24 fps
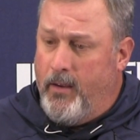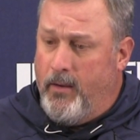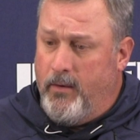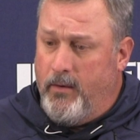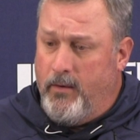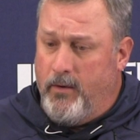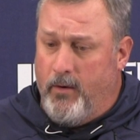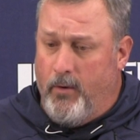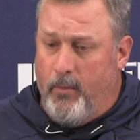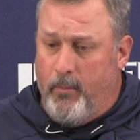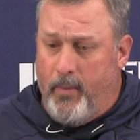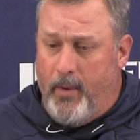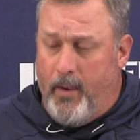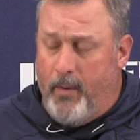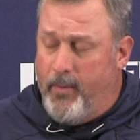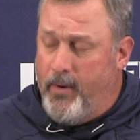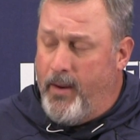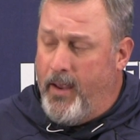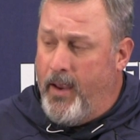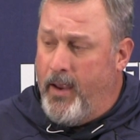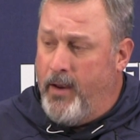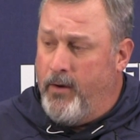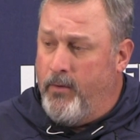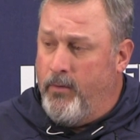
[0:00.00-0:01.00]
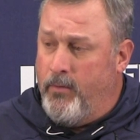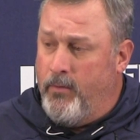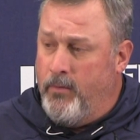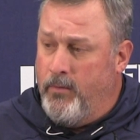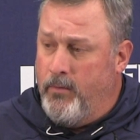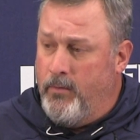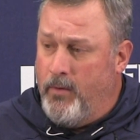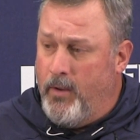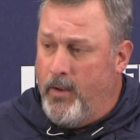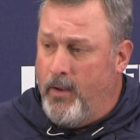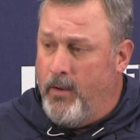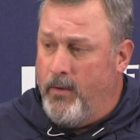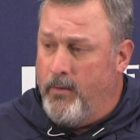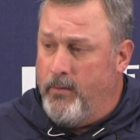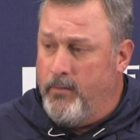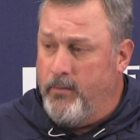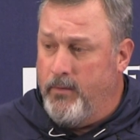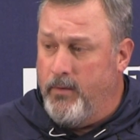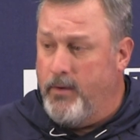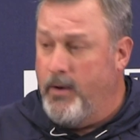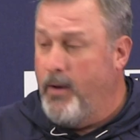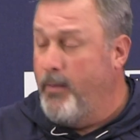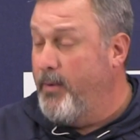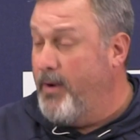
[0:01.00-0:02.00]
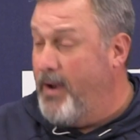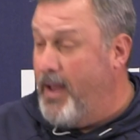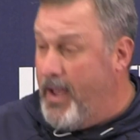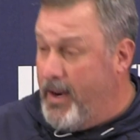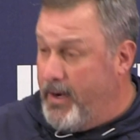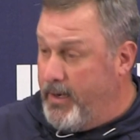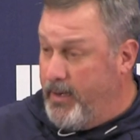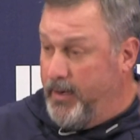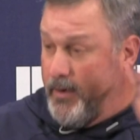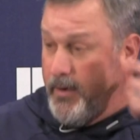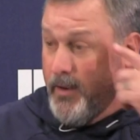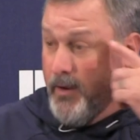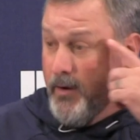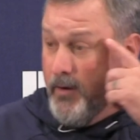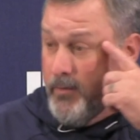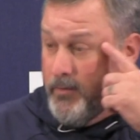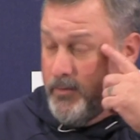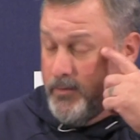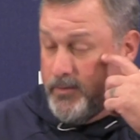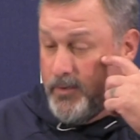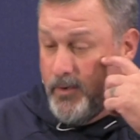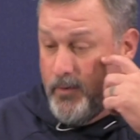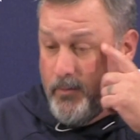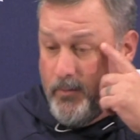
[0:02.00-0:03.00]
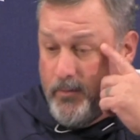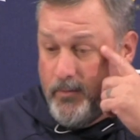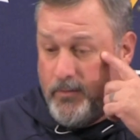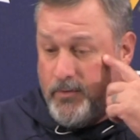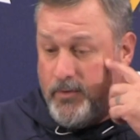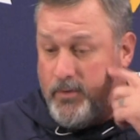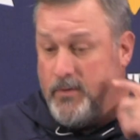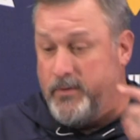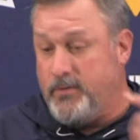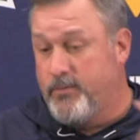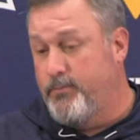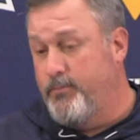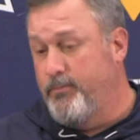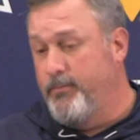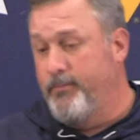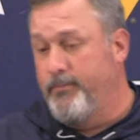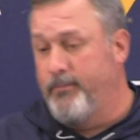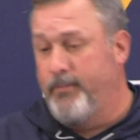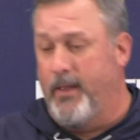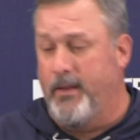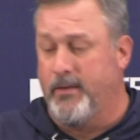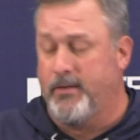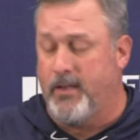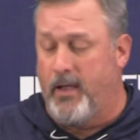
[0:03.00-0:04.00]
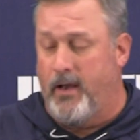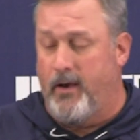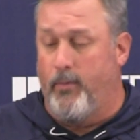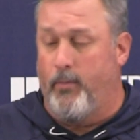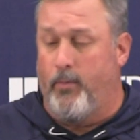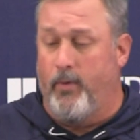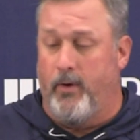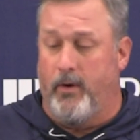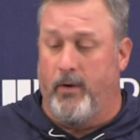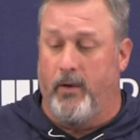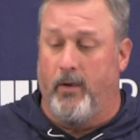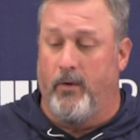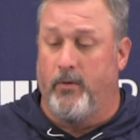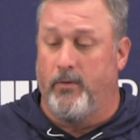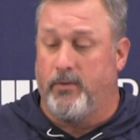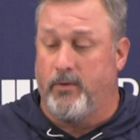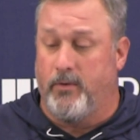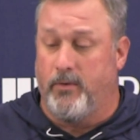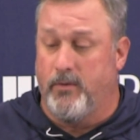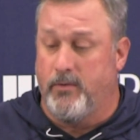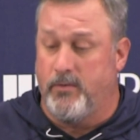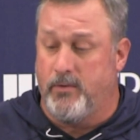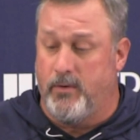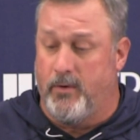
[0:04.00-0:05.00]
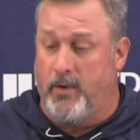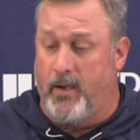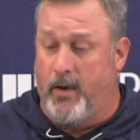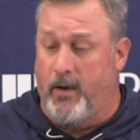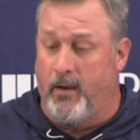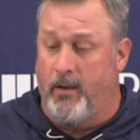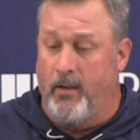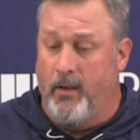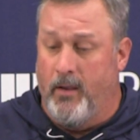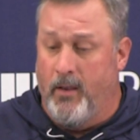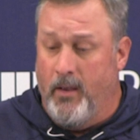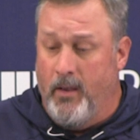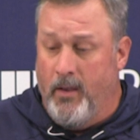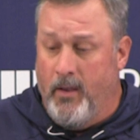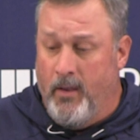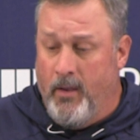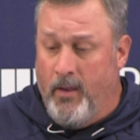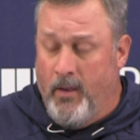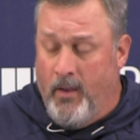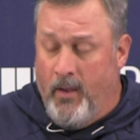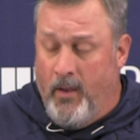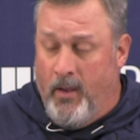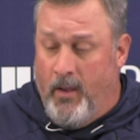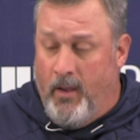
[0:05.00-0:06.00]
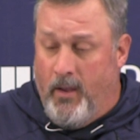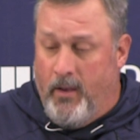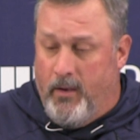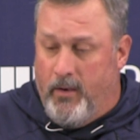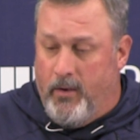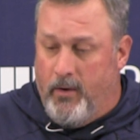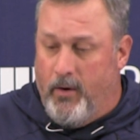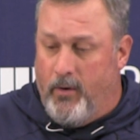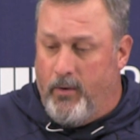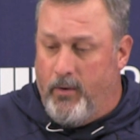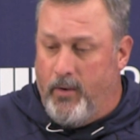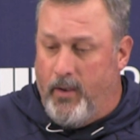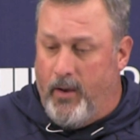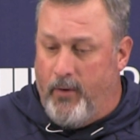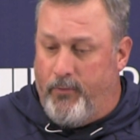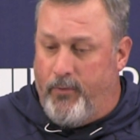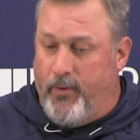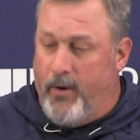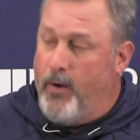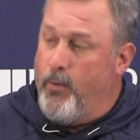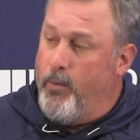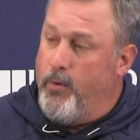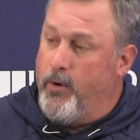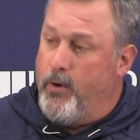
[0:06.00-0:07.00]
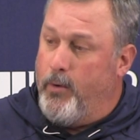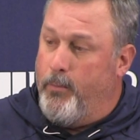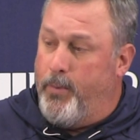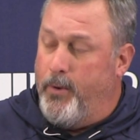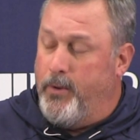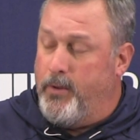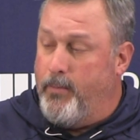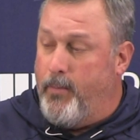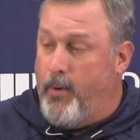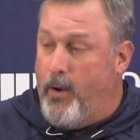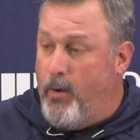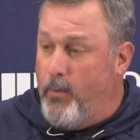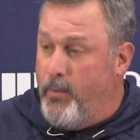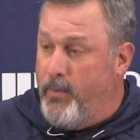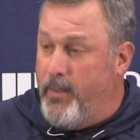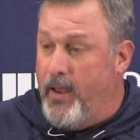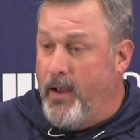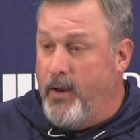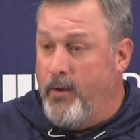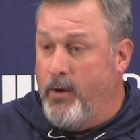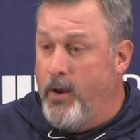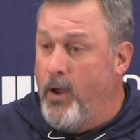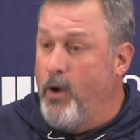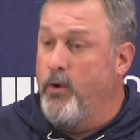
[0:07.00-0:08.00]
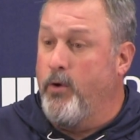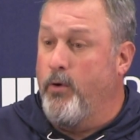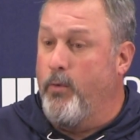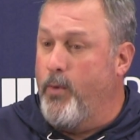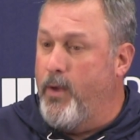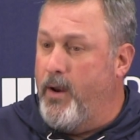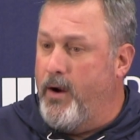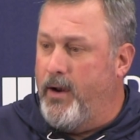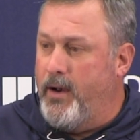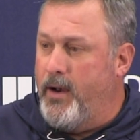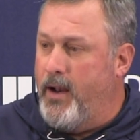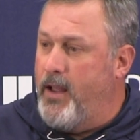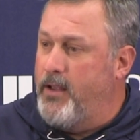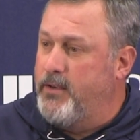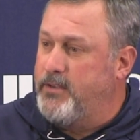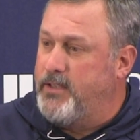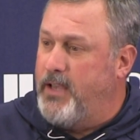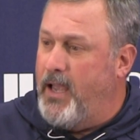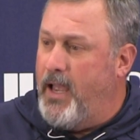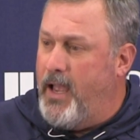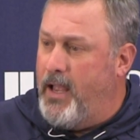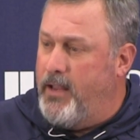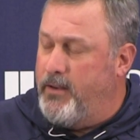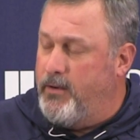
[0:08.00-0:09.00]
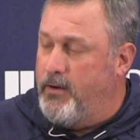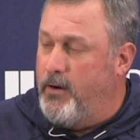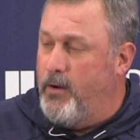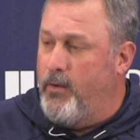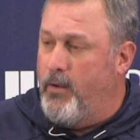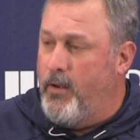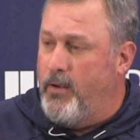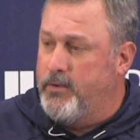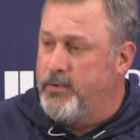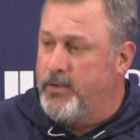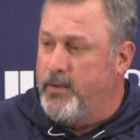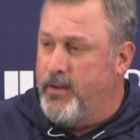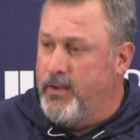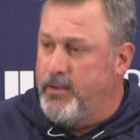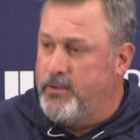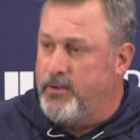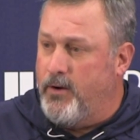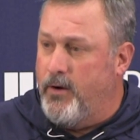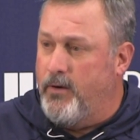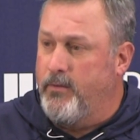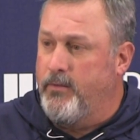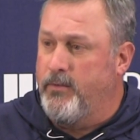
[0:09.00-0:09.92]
you know, be able to handle the number 90 in there. So that's kind of where it goes. So you got to you know, you got to figure out where you're going to put the ball. When they know you're running it outside, you know, all of a sudden they start